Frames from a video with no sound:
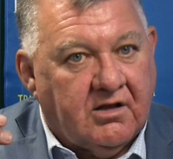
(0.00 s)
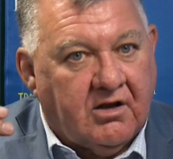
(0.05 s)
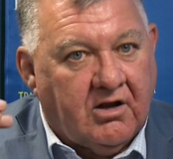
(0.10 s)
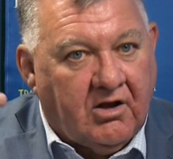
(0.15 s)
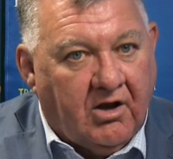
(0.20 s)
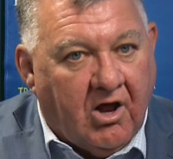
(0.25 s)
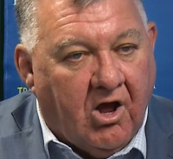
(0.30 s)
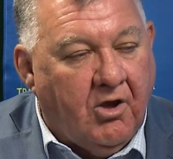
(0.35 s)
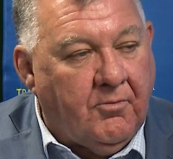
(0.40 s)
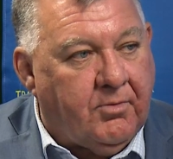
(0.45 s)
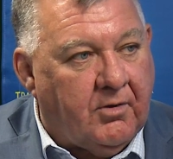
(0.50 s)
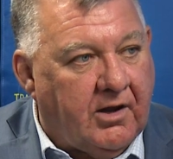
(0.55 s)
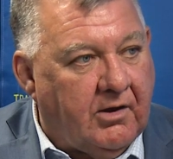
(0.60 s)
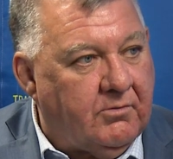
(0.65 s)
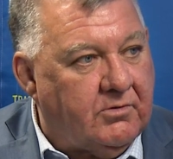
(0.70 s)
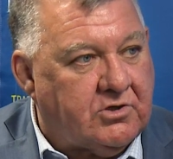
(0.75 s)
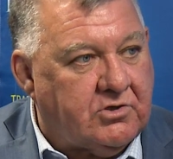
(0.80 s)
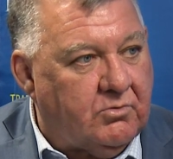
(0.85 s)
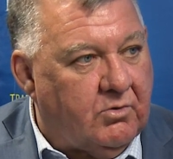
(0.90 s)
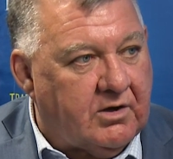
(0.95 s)

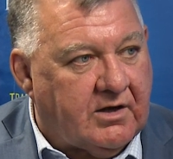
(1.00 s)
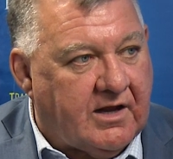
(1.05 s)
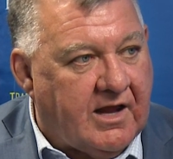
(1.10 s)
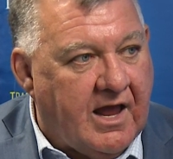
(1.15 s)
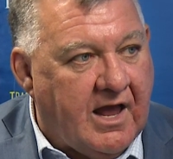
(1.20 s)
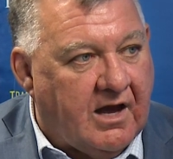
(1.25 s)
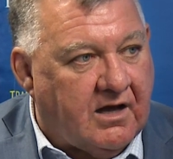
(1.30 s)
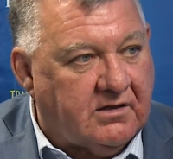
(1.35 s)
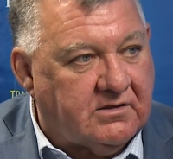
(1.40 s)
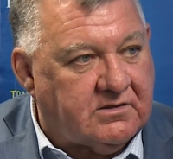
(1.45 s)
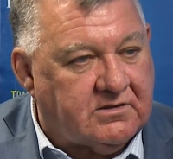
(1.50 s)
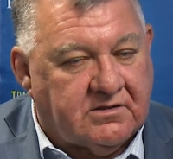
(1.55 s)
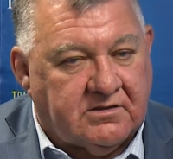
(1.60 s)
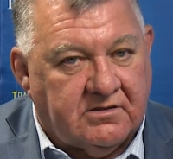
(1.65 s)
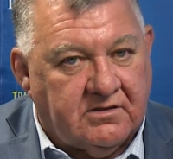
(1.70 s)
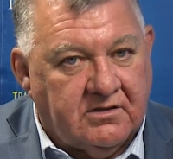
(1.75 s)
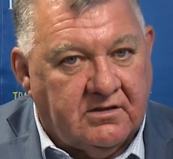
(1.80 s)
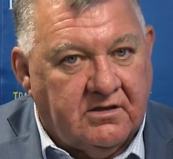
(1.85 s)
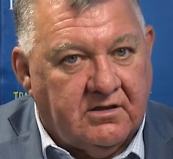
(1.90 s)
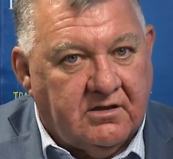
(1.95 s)
globally, which are what
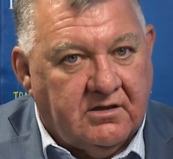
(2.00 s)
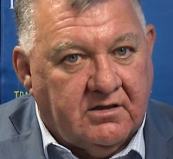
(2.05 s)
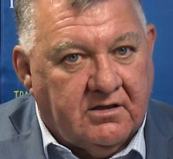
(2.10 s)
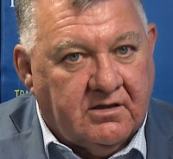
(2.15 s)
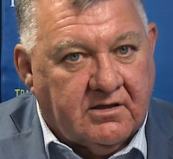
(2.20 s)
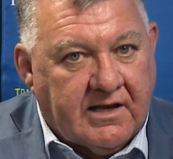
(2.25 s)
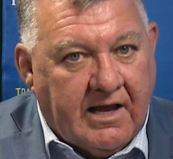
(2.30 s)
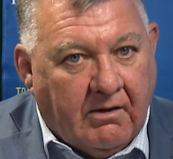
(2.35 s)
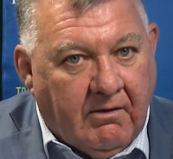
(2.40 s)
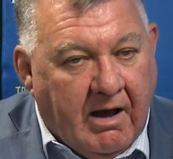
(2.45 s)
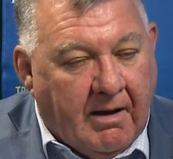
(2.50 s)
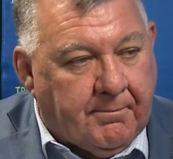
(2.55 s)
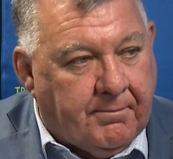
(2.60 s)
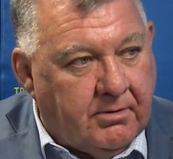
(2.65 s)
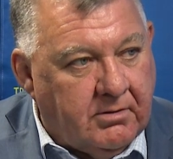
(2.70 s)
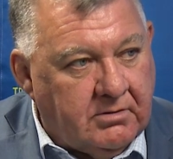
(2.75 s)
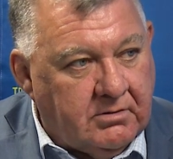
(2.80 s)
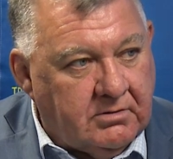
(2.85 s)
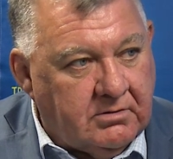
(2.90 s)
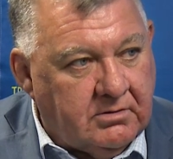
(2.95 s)
counts, go
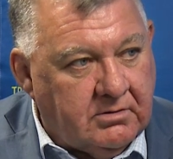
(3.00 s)
up.